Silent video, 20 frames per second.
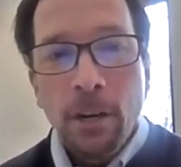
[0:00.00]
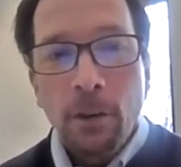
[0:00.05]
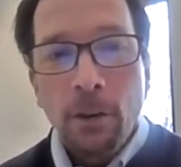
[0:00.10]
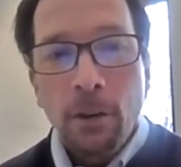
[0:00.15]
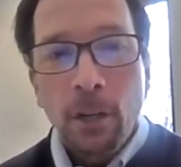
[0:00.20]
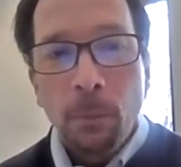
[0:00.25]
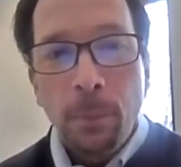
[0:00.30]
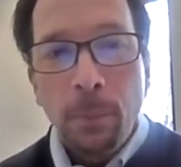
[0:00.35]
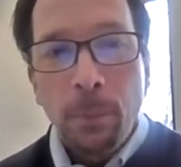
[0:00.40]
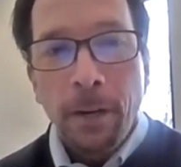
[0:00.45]

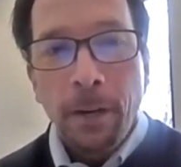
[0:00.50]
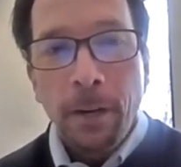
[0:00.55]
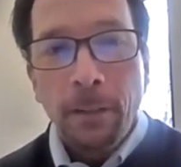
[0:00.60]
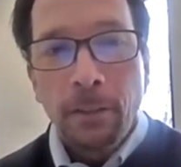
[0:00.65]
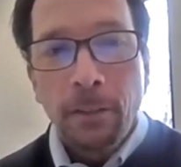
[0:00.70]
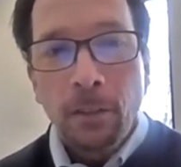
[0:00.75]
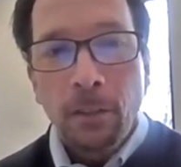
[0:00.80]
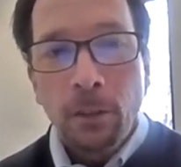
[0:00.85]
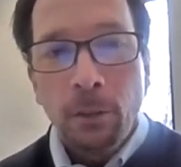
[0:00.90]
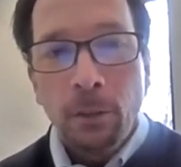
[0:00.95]
compared
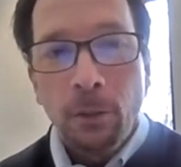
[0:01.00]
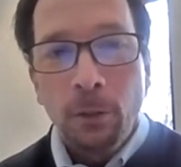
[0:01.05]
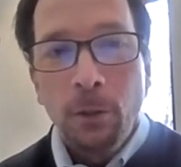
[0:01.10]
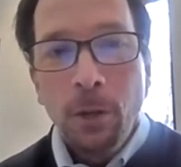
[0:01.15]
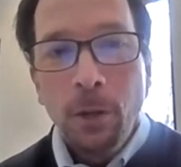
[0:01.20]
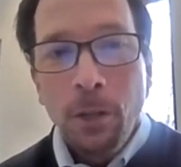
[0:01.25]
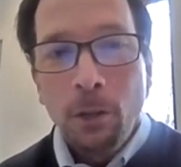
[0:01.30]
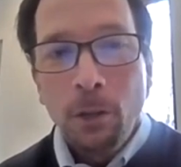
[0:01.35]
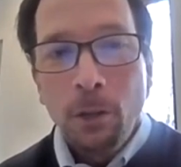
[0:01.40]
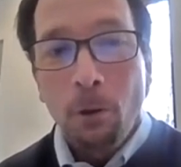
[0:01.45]
to
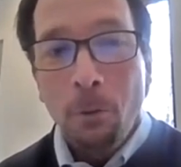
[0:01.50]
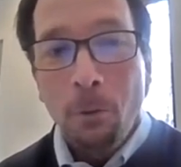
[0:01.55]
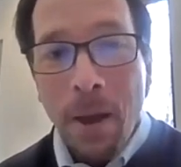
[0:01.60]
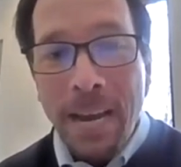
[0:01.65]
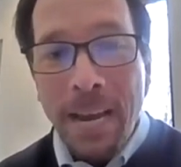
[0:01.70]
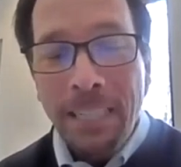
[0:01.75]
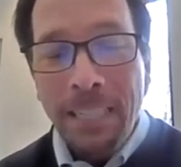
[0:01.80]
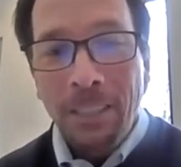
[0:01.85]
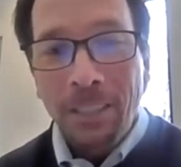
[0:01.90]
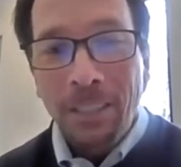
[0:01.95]
the
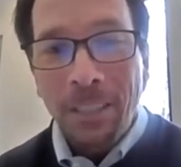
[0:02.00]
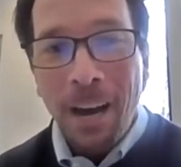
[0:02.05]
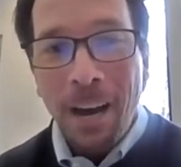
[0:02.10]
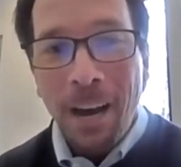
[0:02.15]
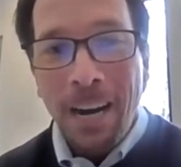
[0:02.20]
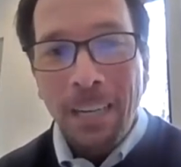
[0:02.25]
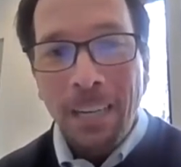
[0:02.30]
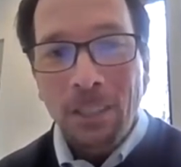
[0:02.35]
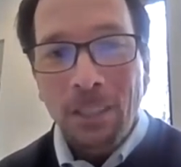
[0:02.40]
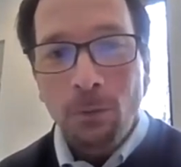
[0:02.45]
remaining
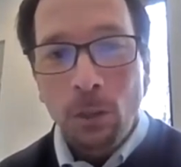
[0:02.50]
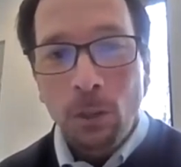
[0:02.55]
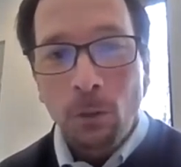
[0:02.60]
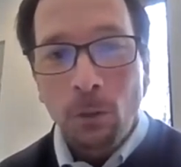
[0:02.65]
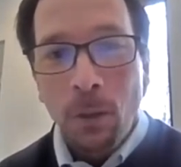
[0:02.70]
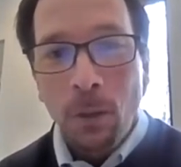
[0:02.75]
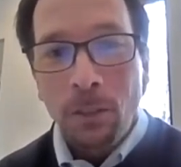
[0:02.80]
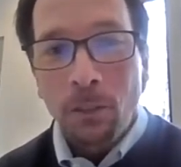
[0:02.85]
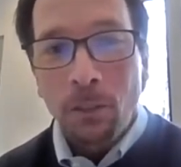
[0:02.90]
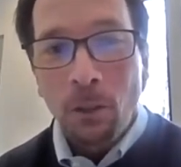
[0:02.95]
stocks, which are
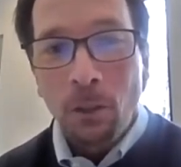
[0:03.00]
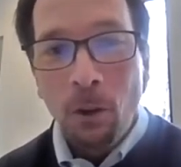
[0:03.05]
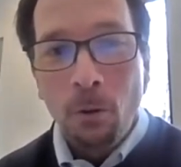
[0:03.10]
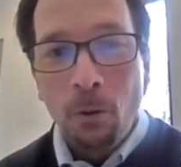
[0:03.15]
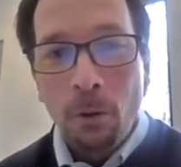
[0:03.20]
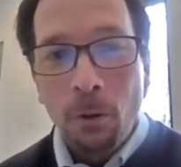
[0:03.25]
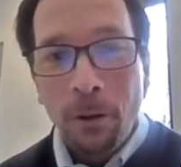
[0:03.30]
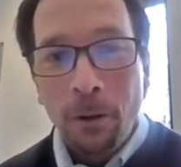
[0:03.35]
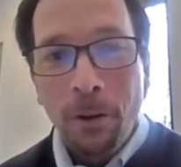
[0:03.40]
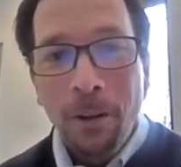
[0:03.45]
much
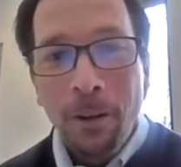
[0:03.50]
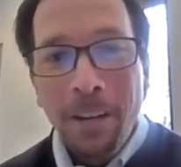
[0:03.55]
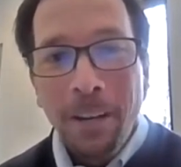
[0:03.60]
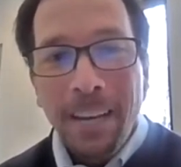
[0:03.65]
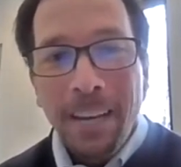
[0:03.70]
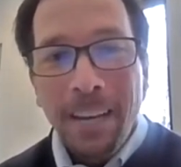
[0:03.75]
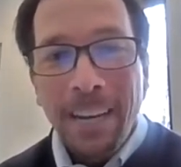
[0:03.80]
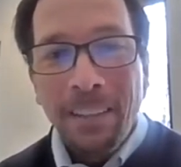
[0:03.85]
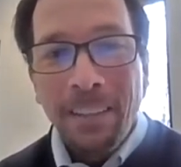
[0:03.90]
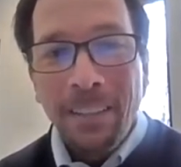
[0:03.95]
lower,
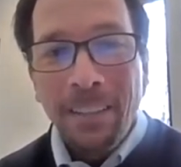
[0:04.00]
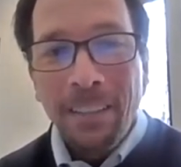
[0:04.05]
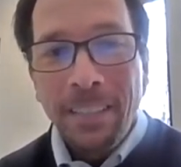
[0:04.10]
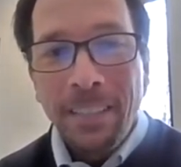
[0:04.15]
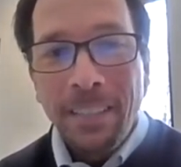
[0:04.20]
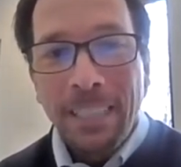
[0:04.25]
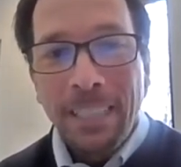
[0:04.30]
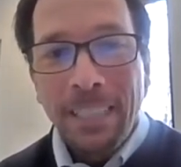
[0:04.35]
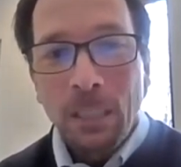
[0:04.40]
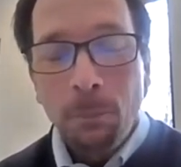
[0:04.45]
and then the
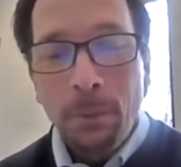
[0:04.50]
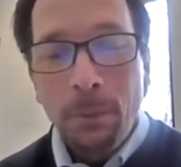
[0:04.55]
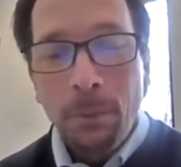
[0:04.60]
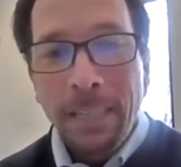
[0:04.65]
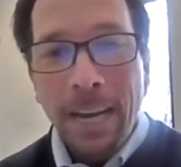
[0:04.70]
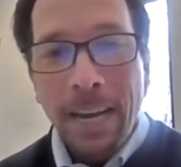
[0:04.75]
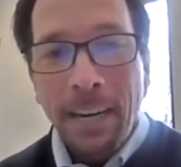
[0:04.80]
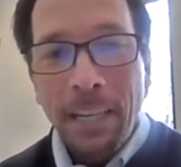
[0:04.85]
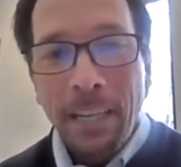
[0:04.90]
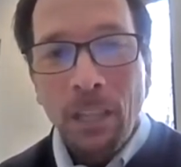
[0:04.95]
S&P
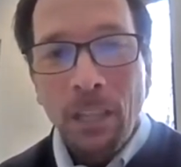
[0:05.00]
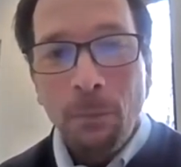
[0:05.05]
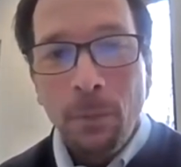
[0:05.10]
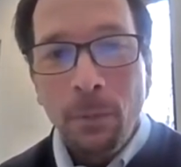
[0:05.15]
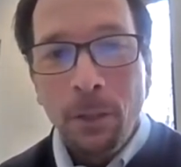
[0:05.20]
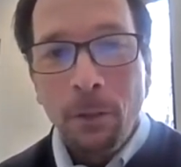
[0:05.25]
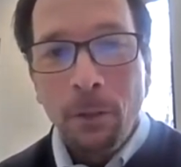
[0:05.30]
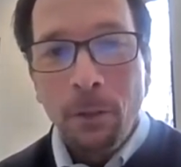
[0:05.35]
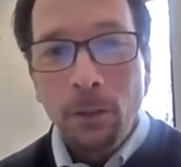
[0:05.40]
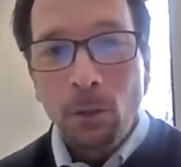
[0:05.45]
kind of in the
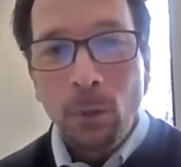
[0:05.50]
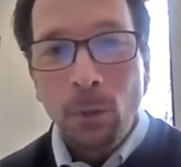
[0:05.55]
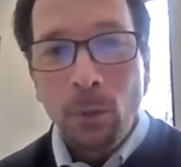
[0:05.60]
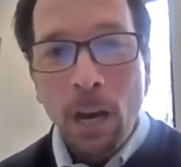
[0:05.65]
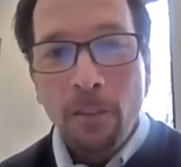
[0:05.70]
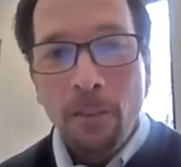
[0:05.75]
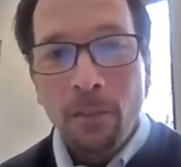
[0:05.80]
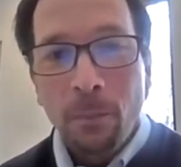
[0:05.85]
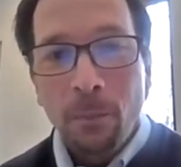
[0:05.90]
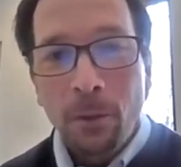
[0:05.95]
middle. So we
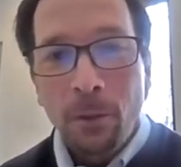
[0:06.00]
go from